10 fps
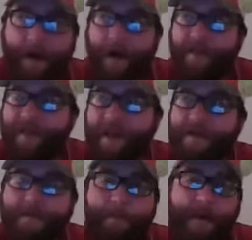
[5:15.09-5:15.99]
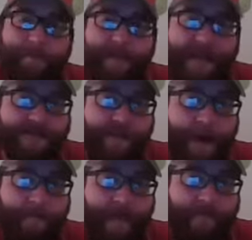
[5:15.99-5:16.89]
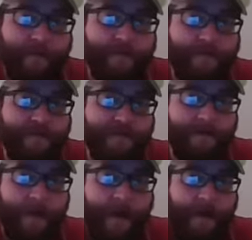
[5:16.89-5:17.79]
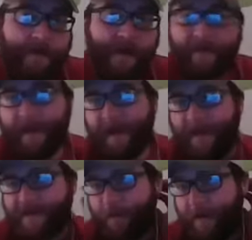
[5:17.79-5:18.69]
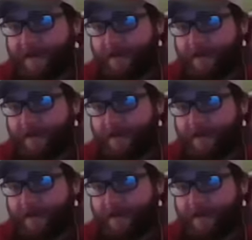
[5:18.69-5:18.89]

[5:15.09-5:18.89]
things, but that's fine. If you choose to think that his twists